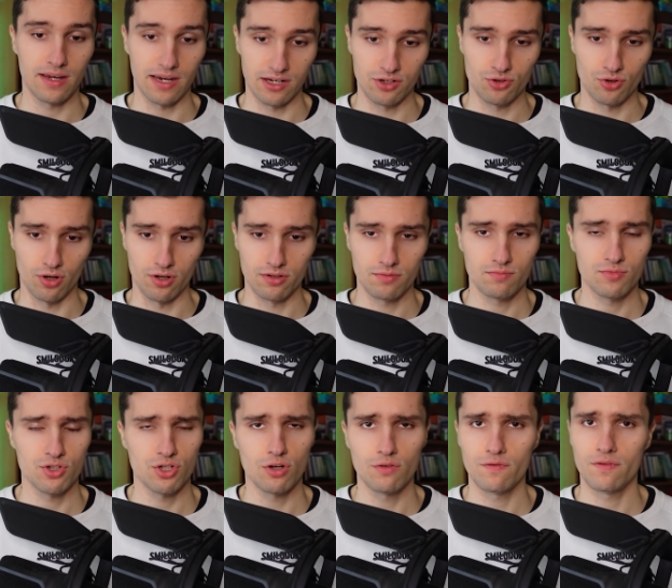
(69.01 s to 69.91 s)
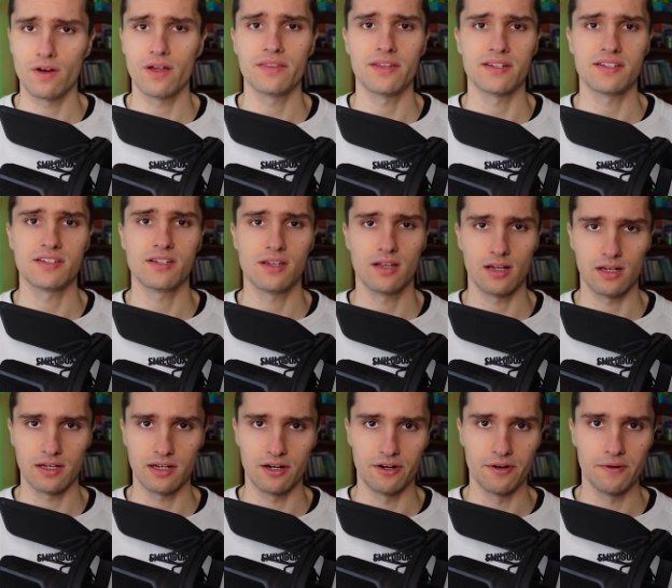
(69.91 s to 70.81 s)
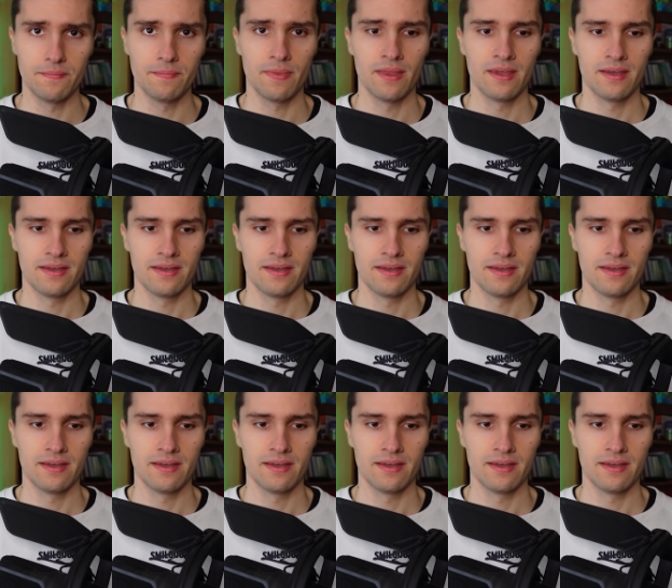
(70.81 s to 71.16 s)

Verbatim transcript: Android. So far that's clear.